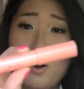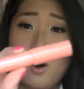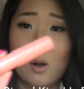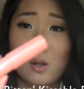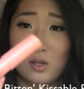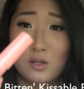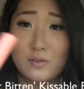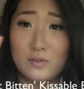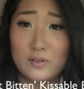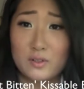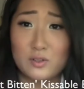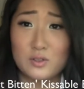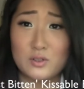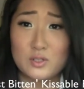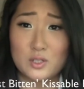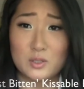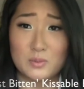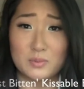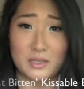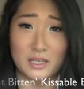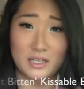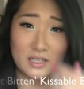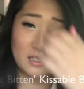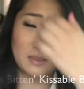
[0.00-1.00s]
all over
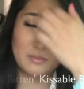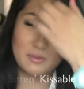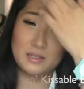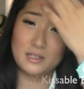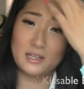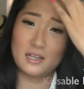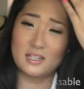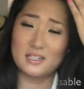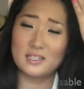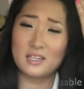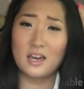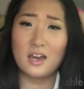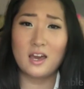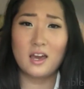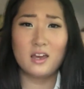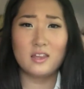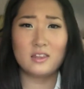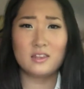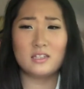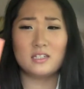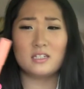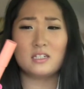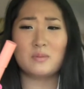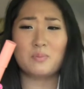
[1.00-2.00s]
YouTube lately because
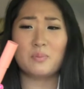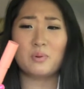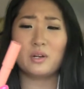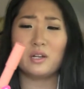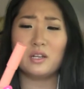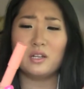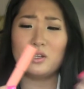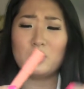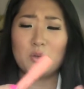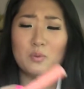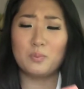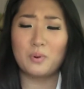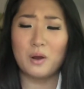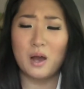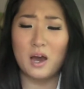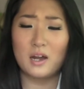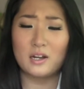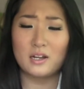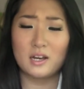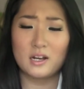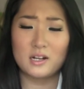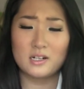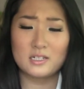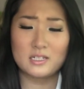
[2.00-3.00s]
this is a pretty new
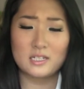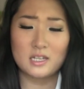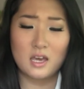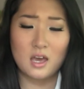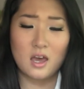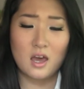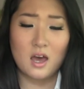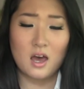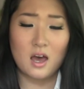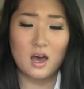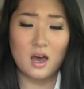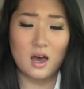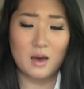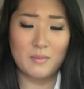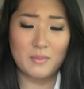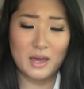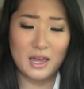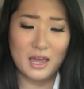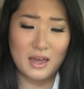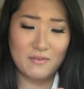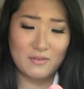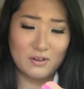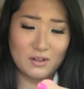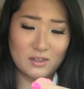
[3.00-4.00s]
product. Um,
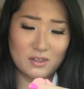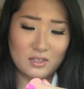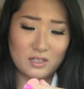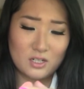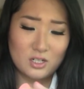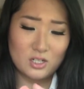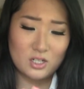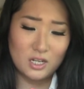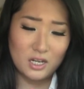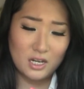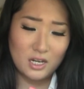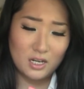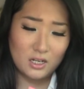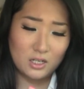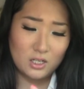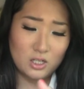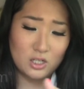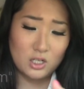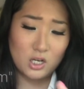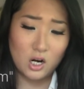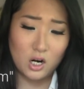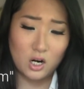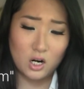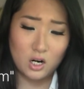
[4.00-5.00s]
I have it in the
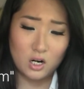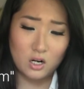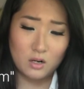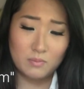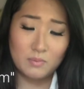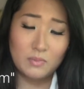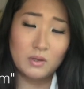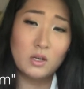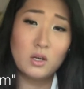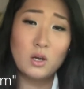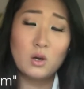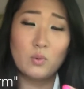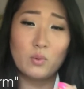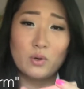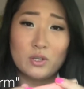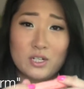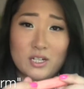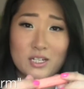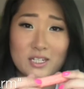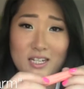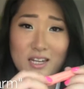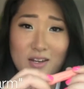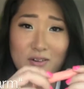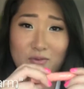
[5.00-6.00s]
shade Charm
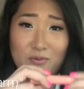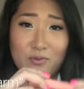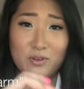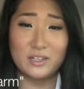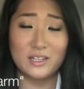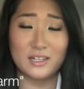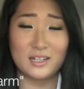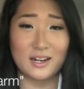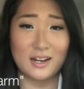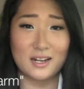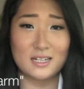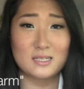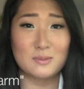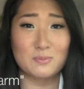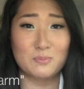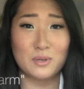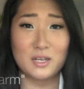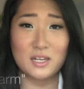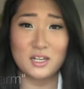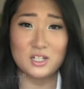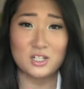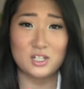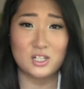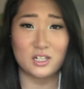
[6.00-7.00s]
which is a really nice
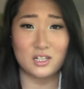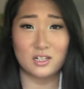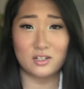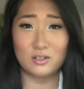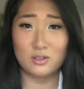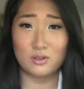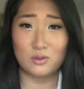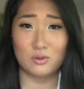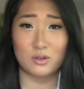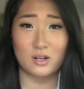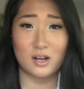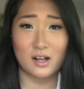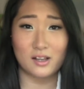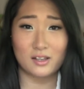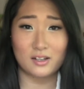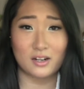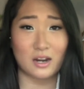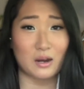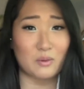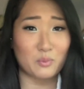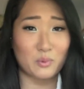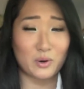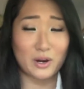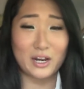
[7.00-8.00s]
peachy nude color.
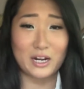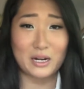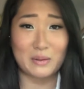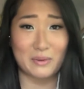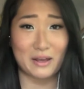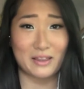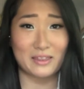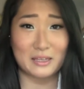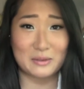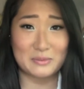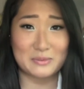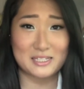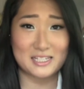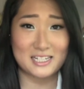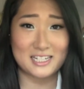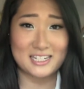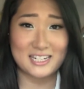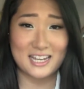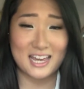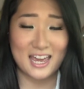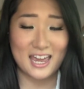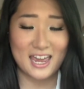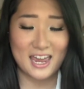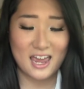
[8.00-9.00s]
I'm wearing it on my lips
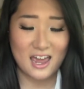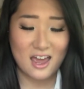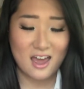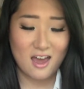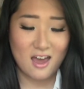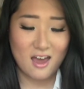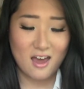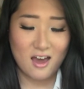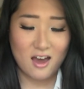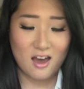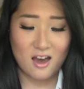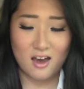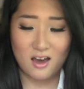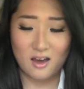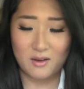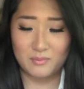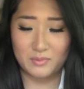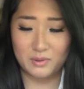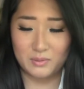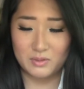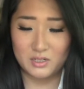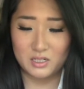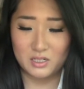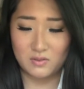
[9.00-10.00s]
today.
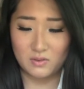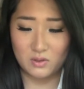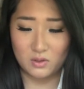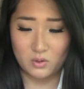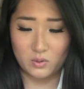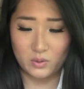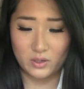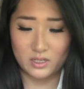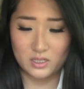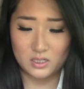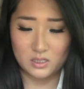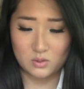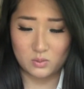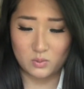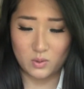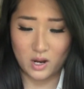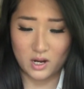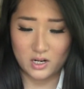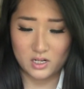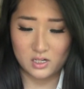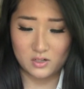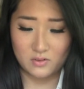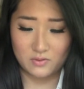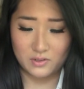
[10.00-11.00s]
Um, let me just give you a quick
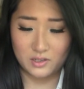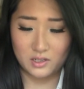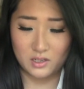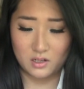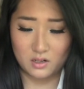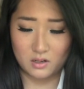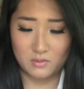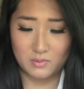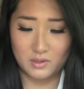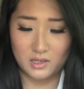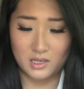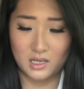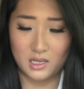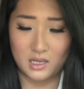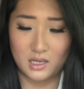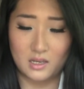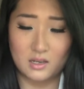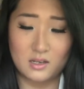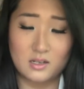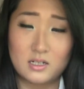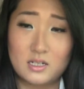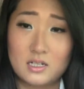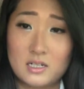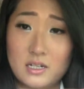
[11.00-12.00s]
swatch of it on my
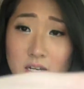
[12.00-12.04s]
hand